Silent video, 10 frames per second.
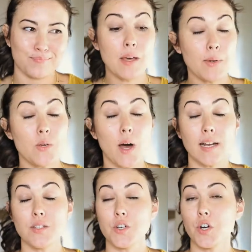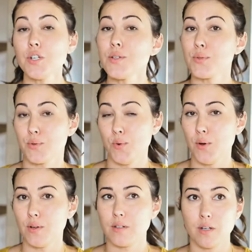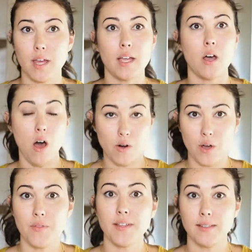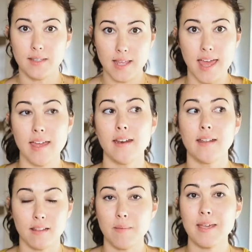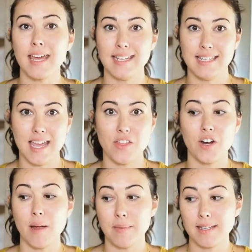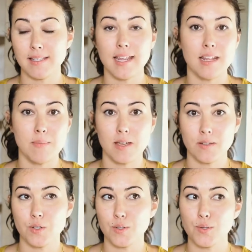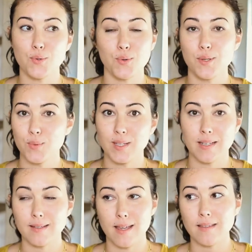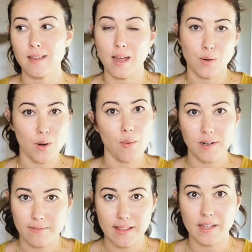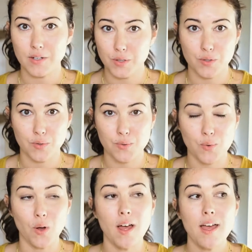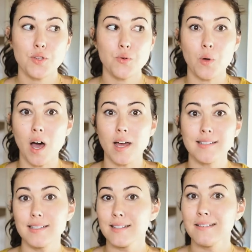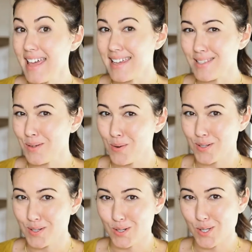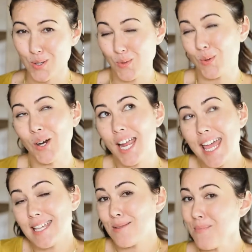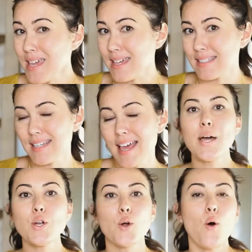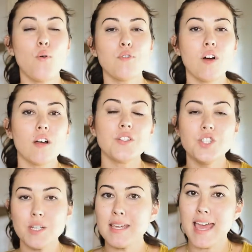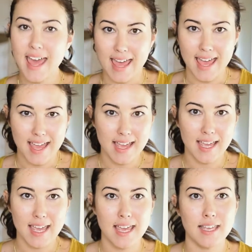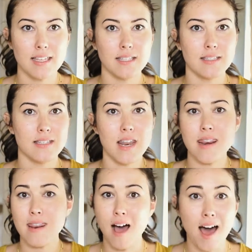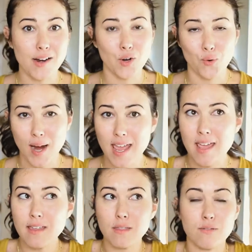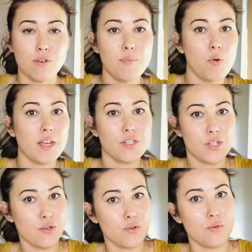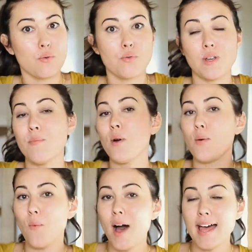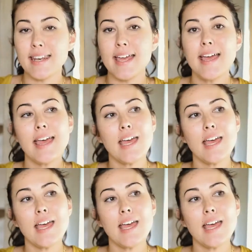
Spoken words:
Then when you got into nursing school, you're like, oh no, this is it. Let me get it together. I'm going to study because nursing school is really intense and I do not want to fail out of nursing school. So you got A's when you went to nursing school, or A's and B's. But your overall GPA is not great, 3.2, 3.1,